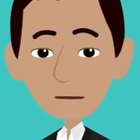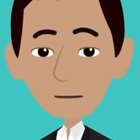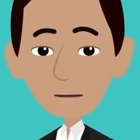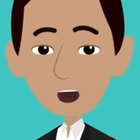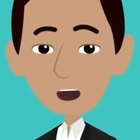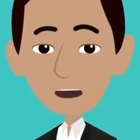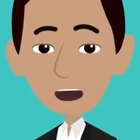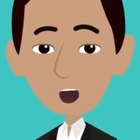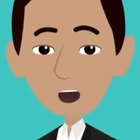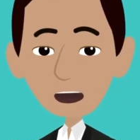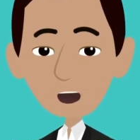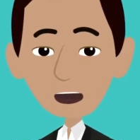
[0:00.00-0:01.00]
you then
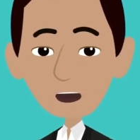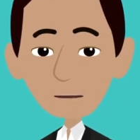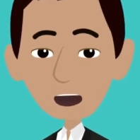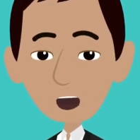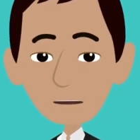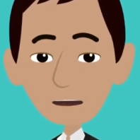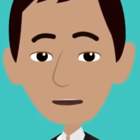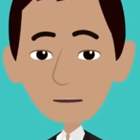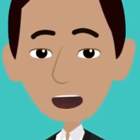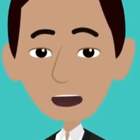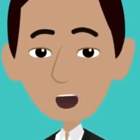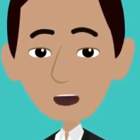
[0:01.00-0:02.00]
give yourself the
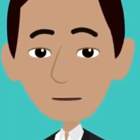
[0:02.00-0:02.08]
power